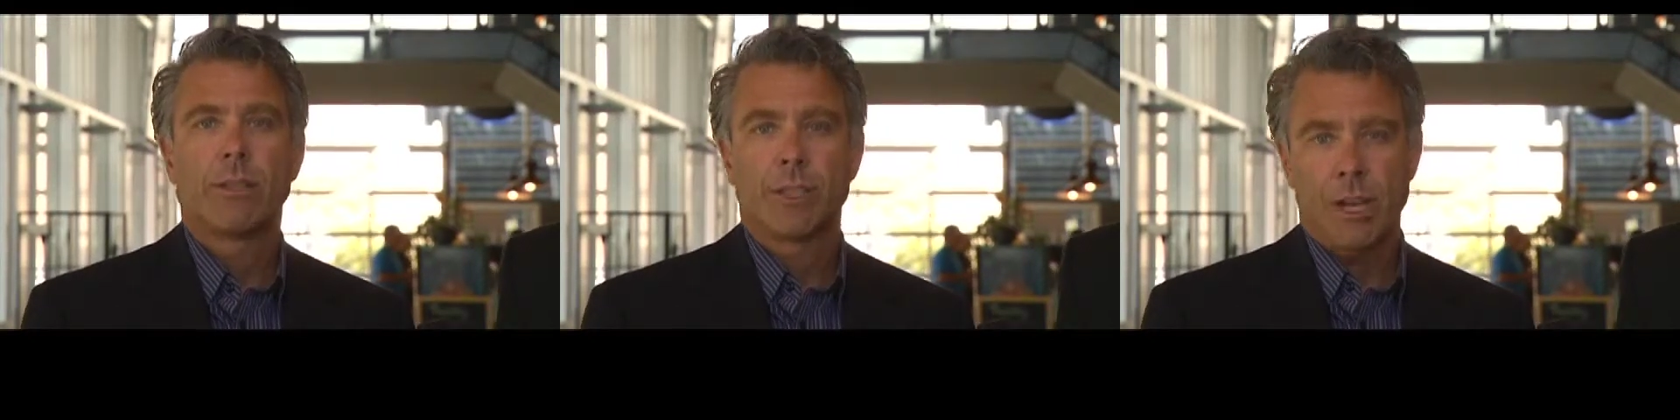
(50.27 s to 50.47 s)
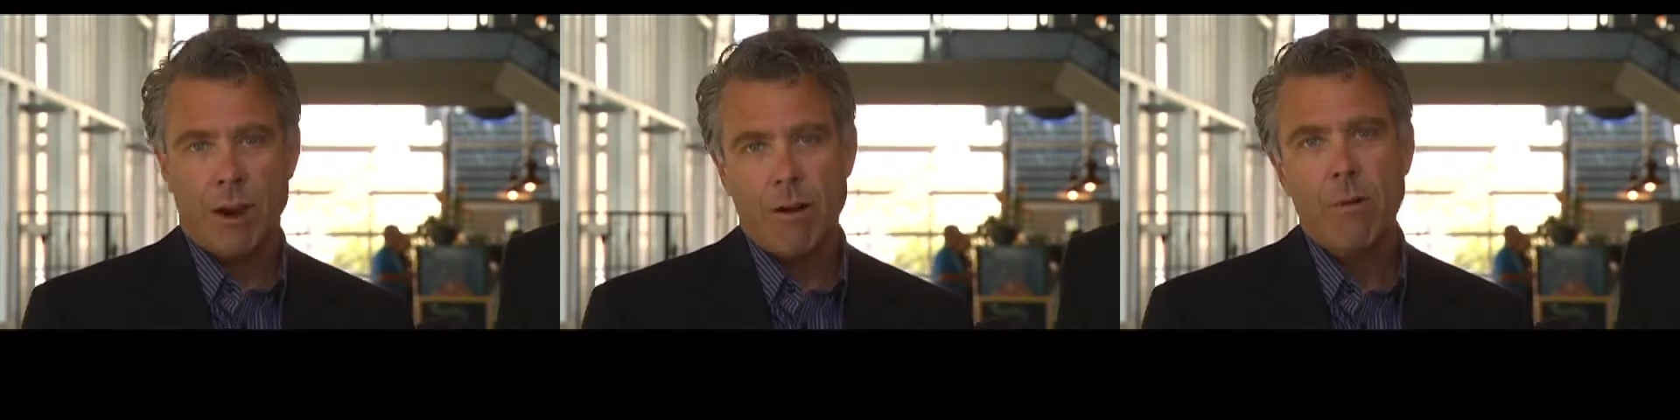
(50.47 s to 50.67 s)
a
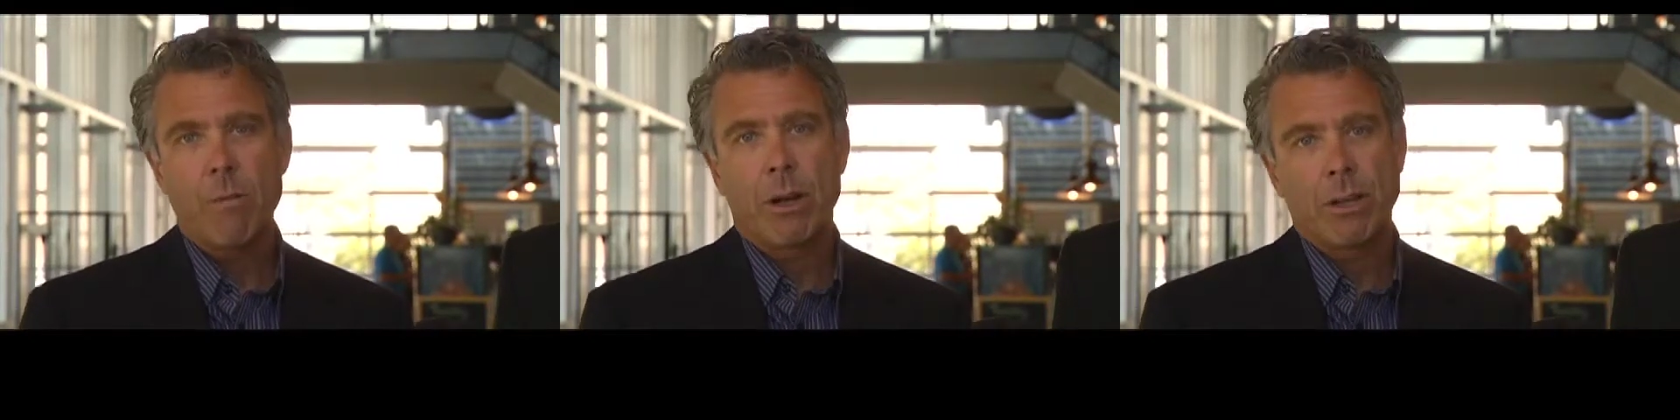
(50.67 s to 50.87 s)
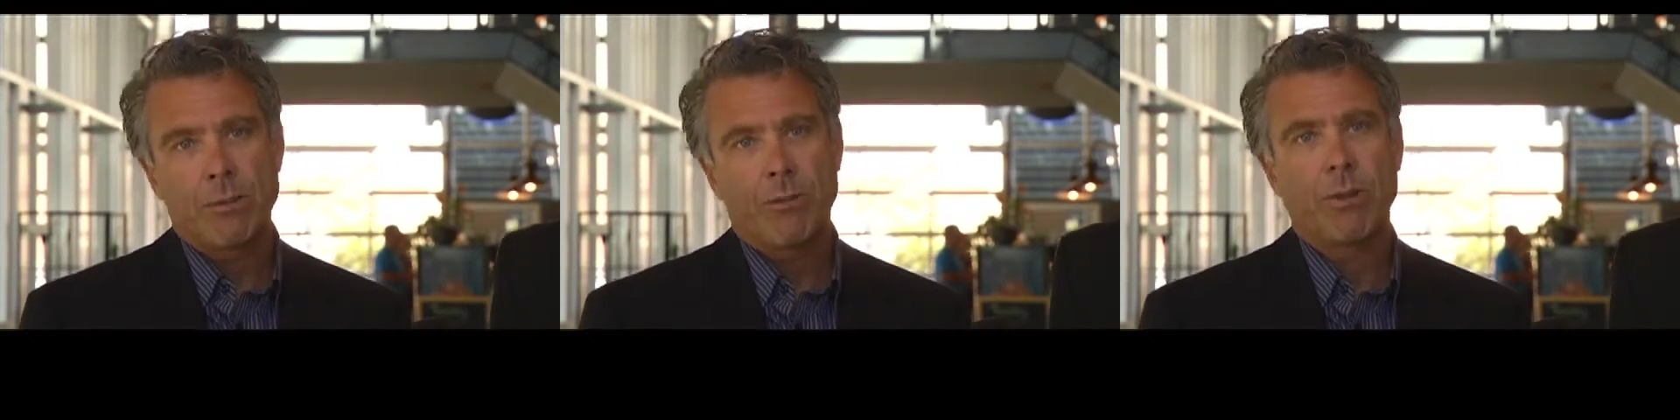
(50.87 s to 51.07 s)
scary
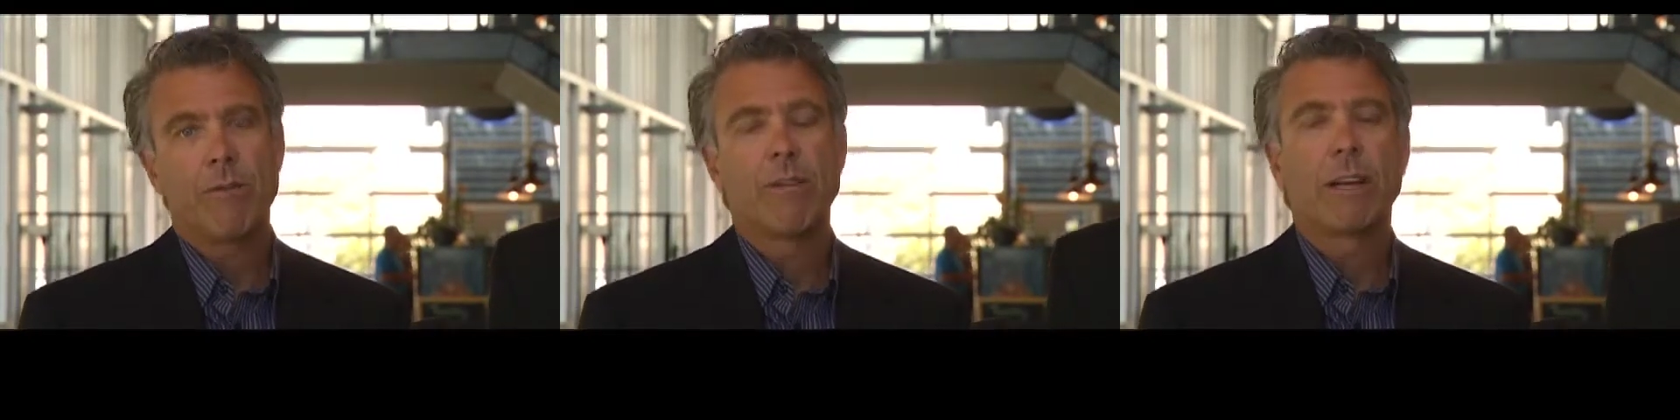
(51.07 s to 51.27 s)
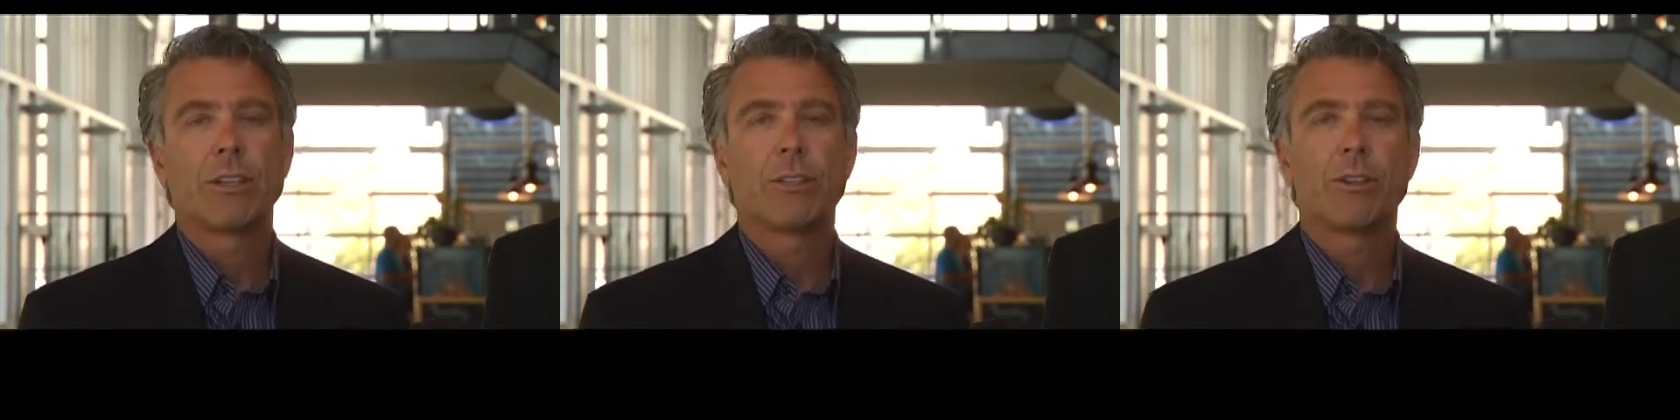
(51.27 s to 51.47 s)
month for
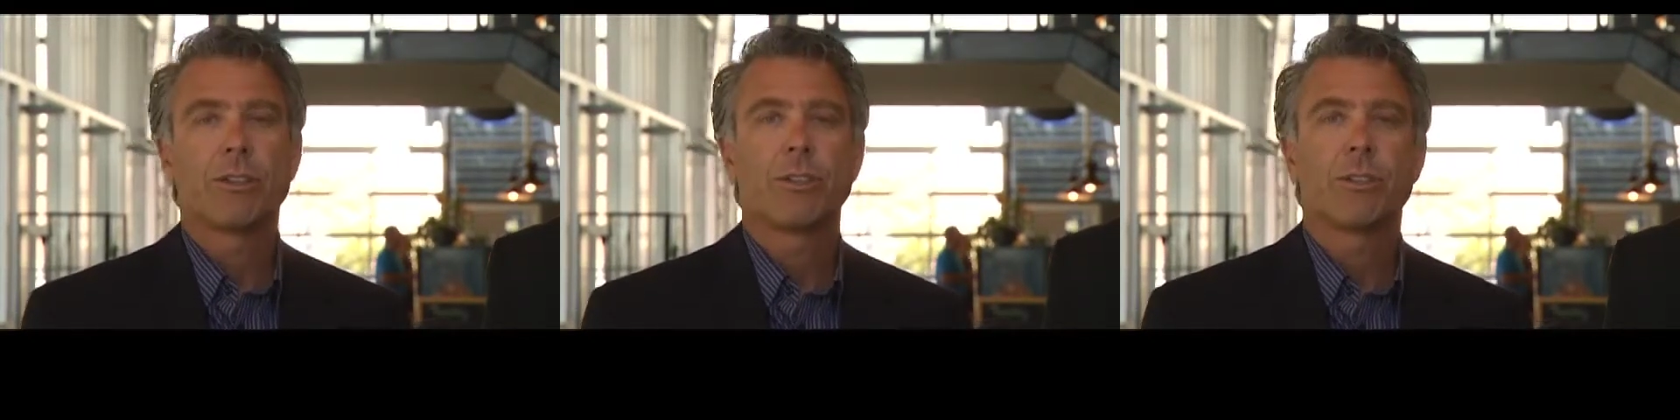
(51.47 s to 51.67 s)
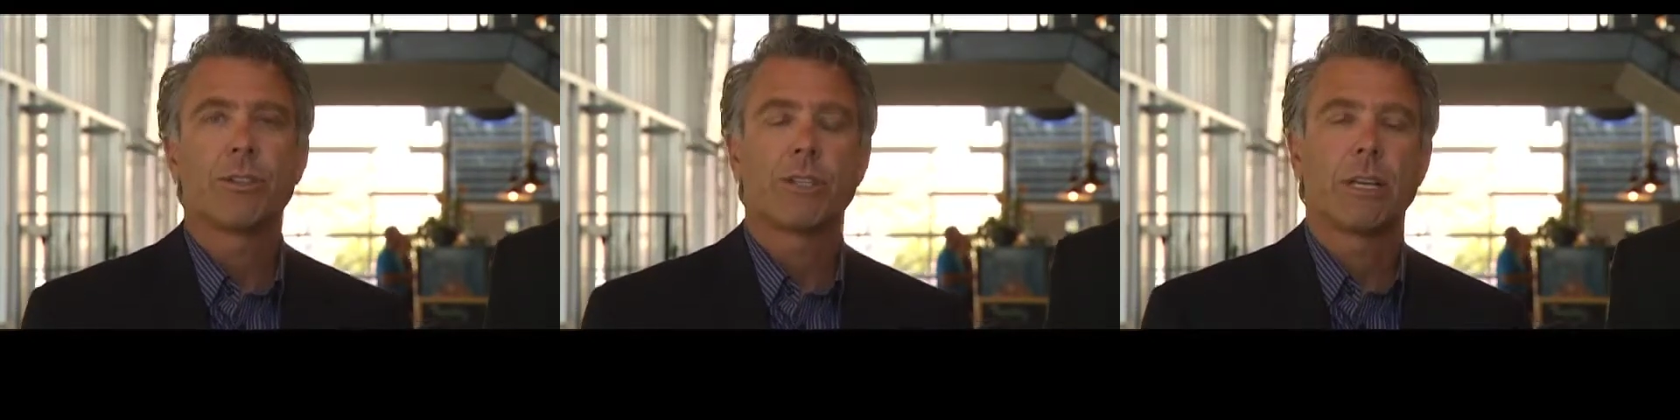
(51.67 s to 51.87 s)

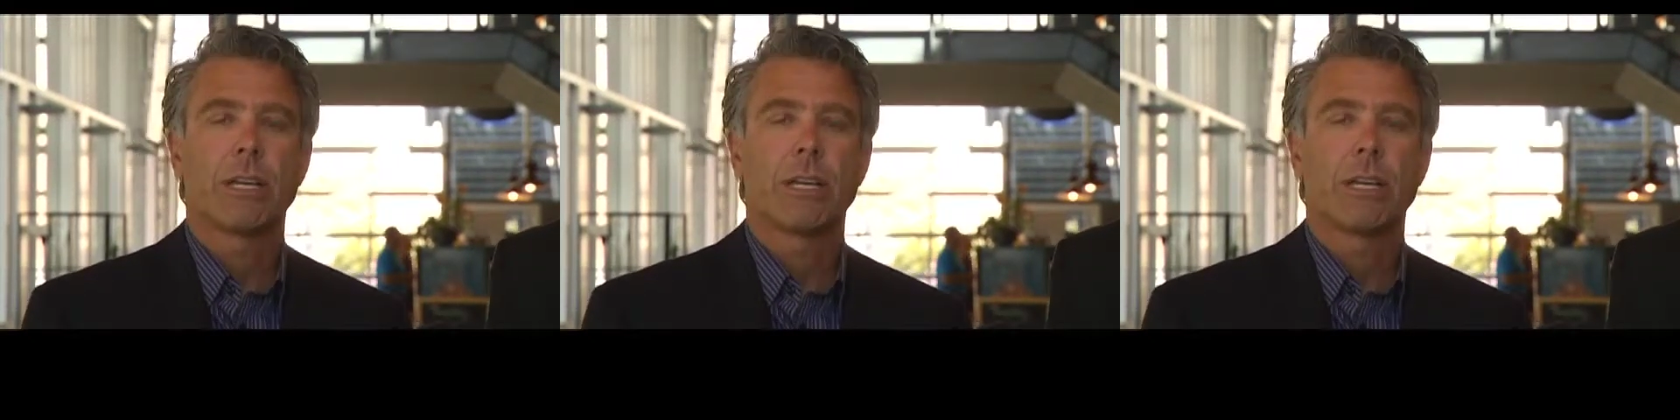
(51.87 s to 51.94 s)
investors,